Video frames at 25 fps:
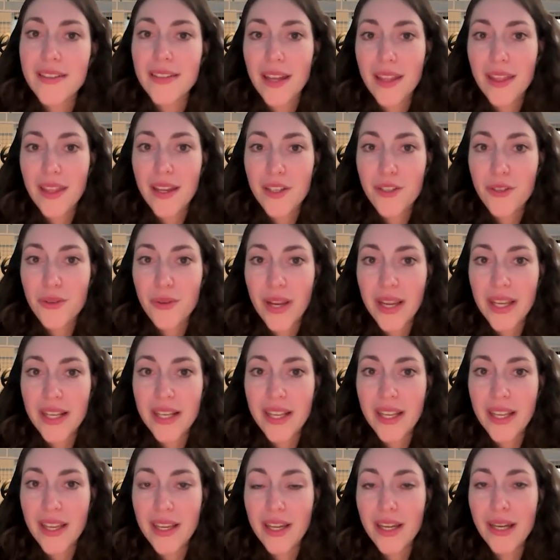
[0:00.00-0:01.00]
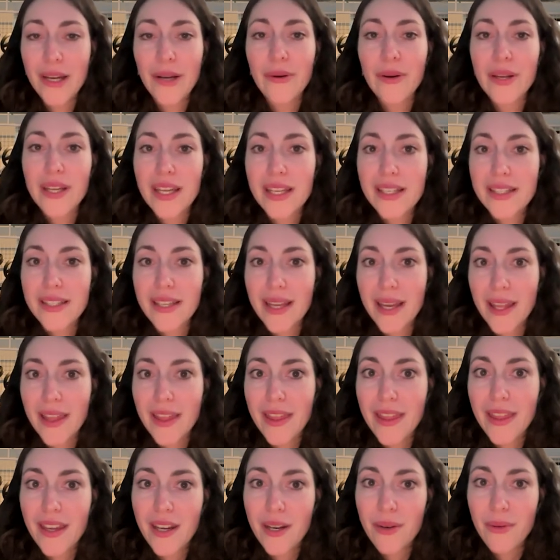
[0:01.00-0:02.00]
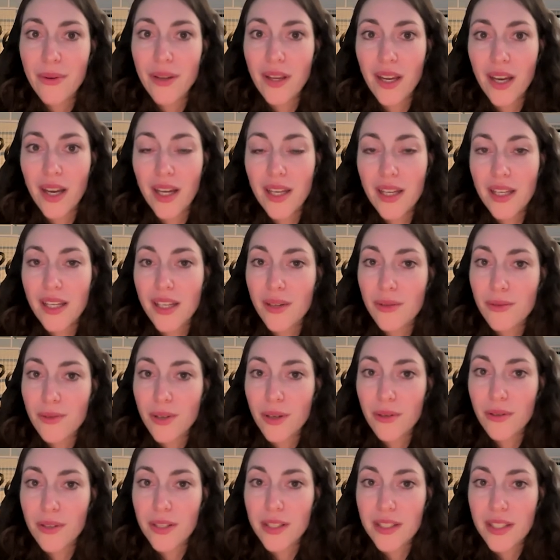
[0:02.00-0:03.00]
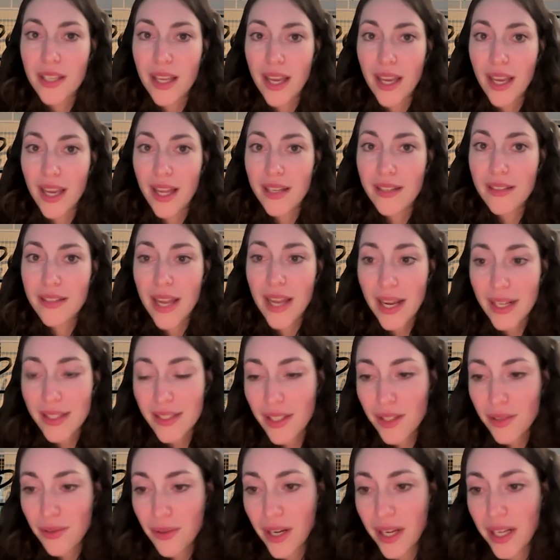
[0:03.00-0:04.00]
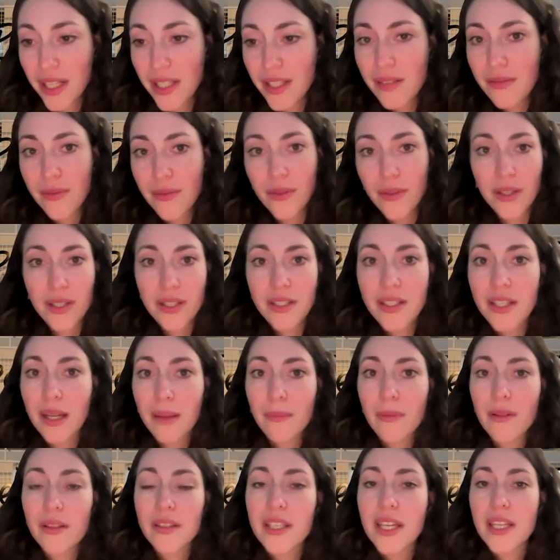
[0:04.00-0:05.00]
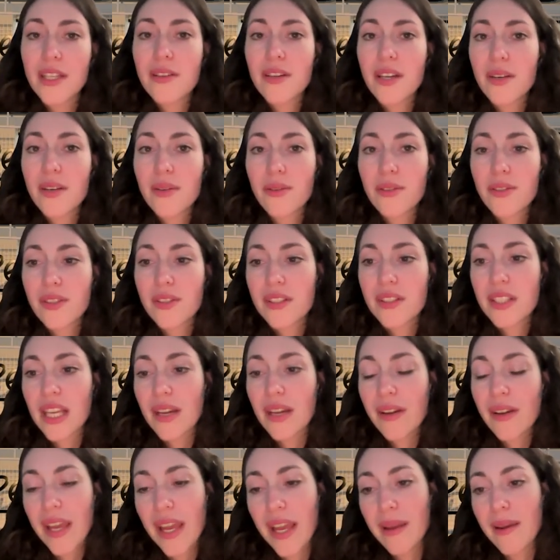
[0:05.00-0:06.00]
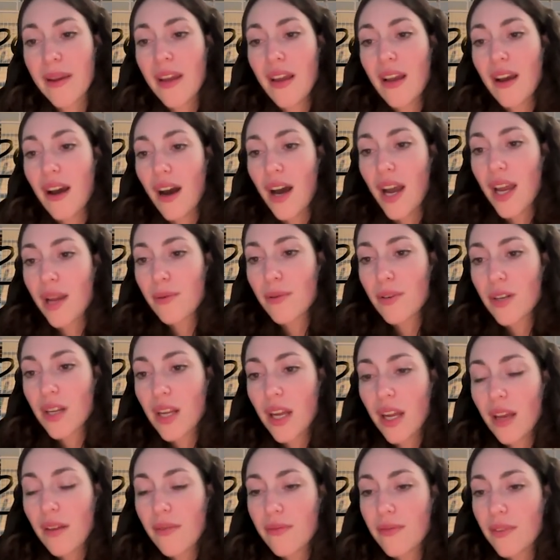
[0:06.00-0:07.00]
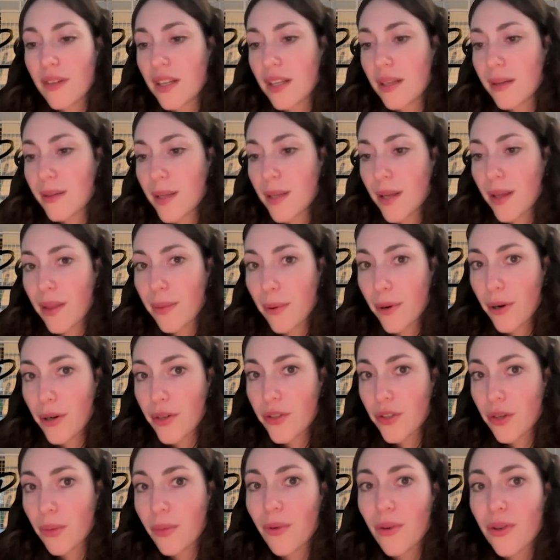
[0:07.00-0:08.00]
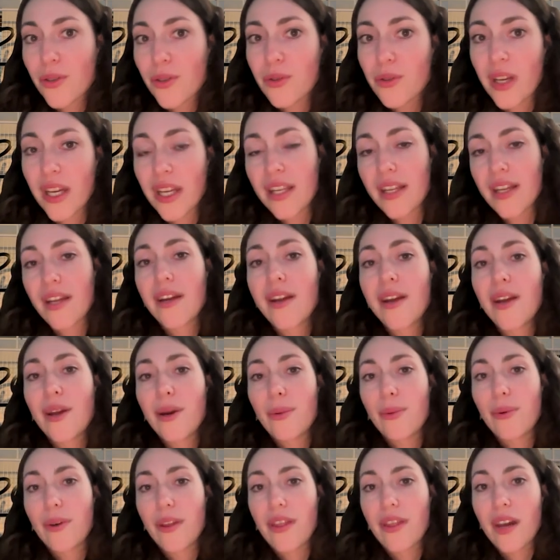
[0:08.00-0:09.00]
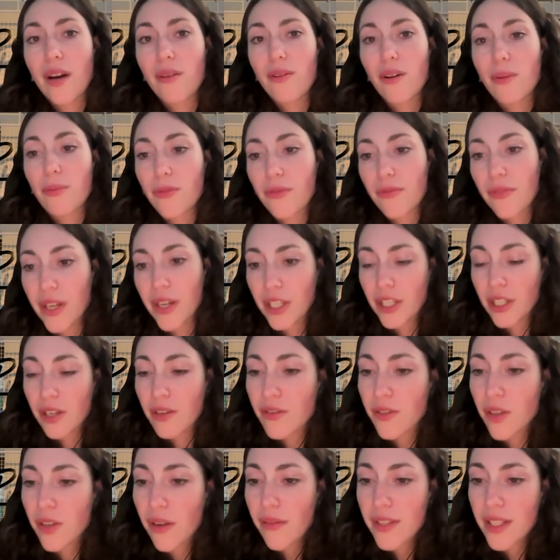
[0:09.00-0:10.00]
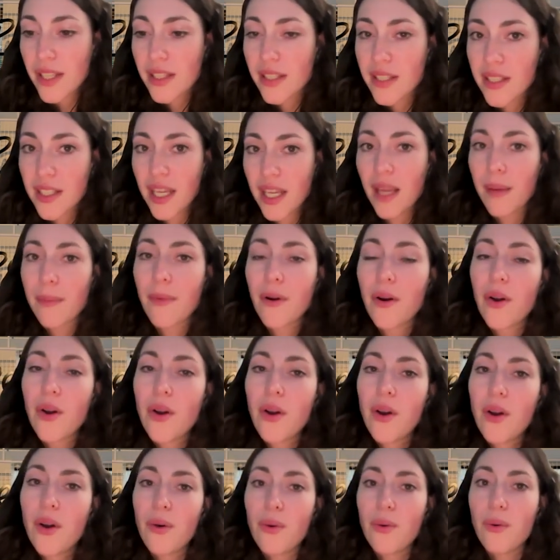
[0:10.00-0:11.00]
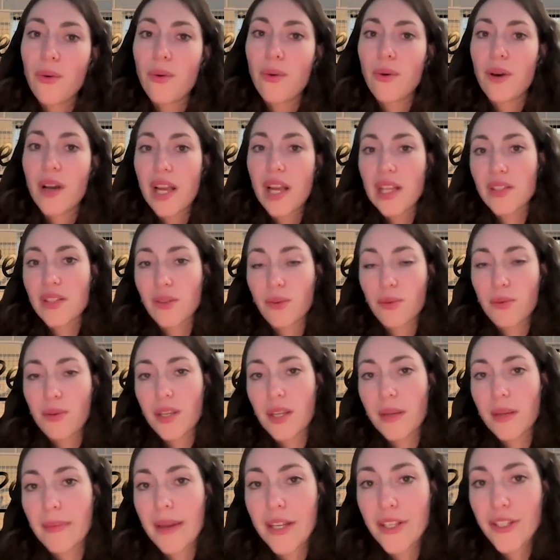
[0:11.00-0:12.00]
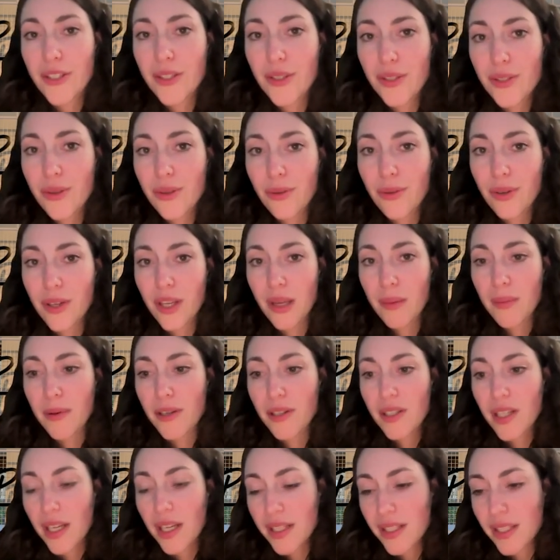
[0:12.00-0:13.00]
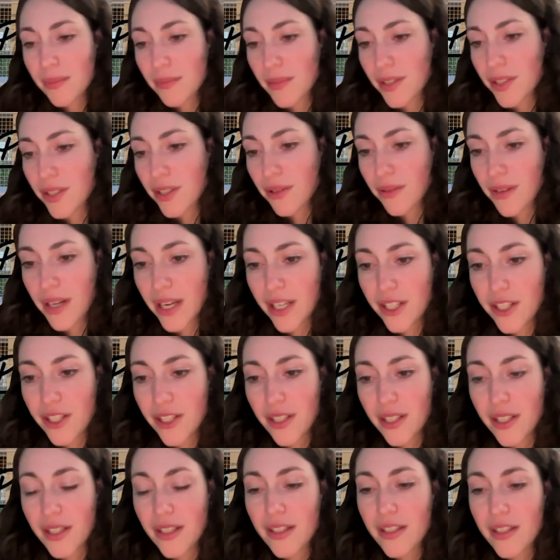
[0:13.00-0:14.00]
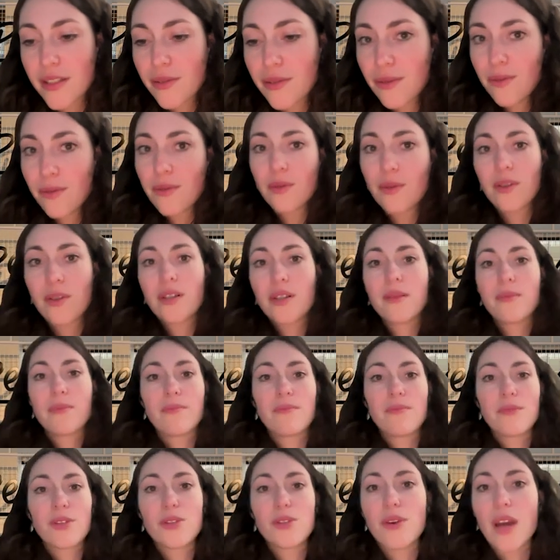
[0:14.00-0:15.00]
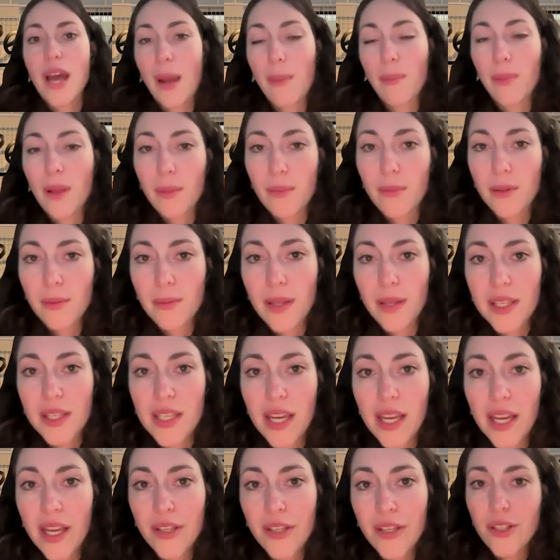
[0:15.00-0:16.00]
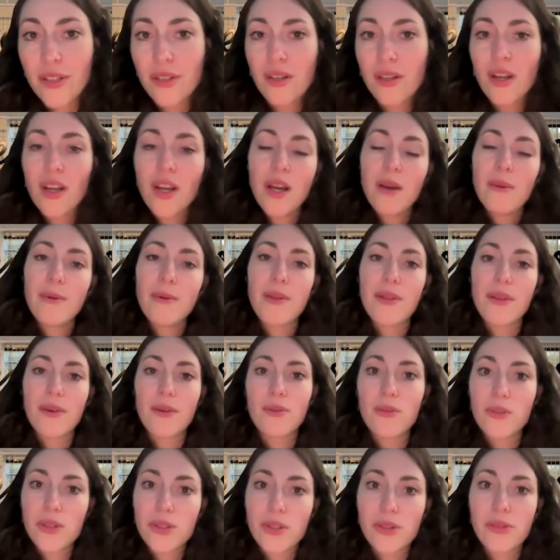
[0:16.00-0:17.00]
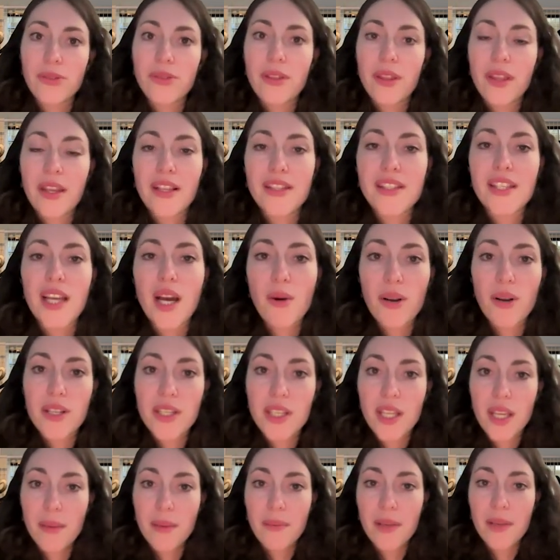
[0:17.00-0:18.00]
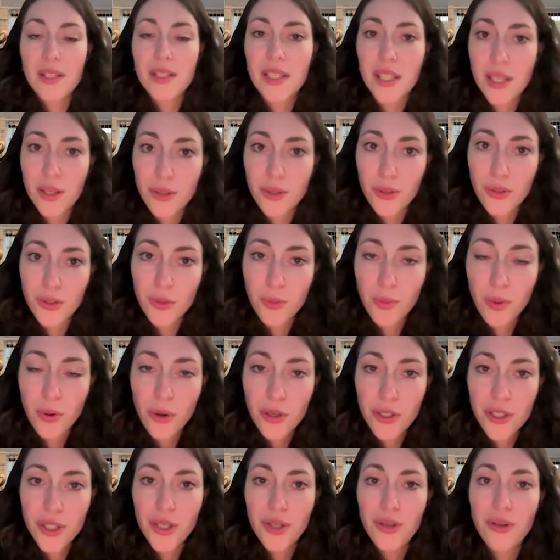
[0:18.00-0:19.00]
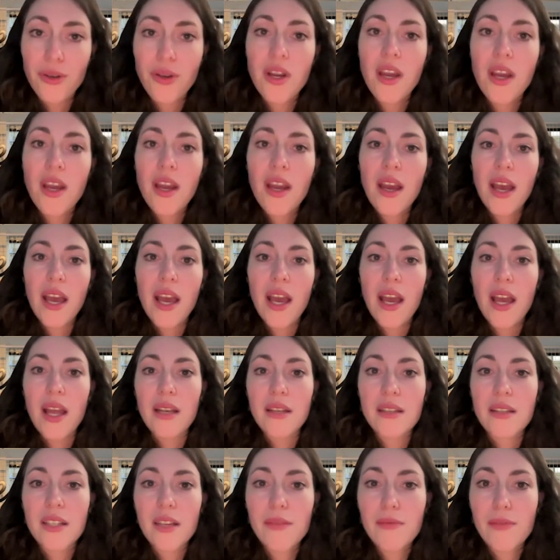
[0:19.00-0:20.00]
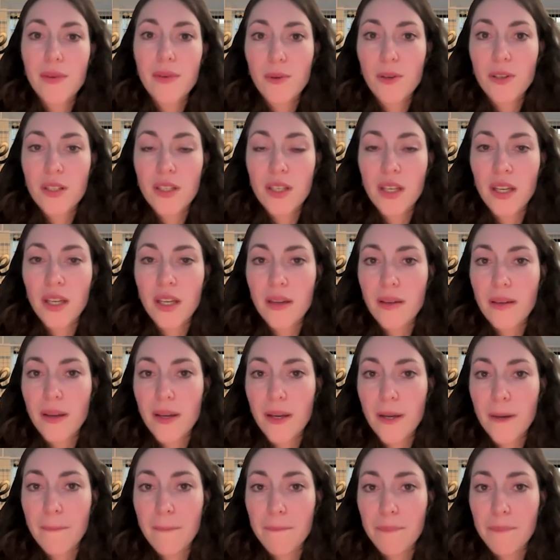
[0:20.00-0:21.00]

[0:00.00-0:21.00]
another training and going in depth regarding roles and access rights, for example. Then you can also say, okay, I want to have an in-depth workshop or training with our professional services team. Or as already mentioned, talking about custom integrations or new app implementation. With all those things, our team is here to support you. And if you wonder